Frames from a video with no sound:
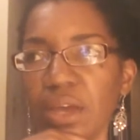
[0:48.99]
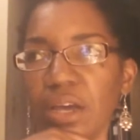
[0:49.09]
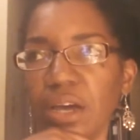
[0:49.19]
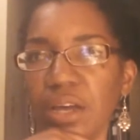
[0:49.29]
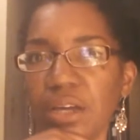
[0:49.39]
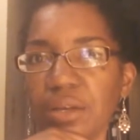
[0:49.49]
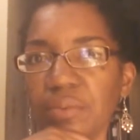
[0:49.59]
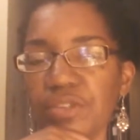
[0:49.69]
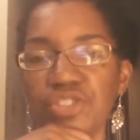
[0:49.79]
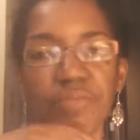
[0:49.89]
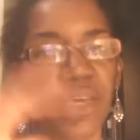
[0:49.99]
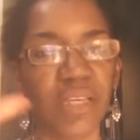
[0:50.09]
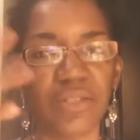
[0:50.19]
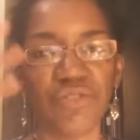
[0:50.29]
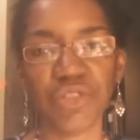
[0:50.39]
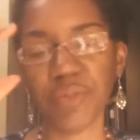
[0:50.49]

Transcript: uh, that she makes, usually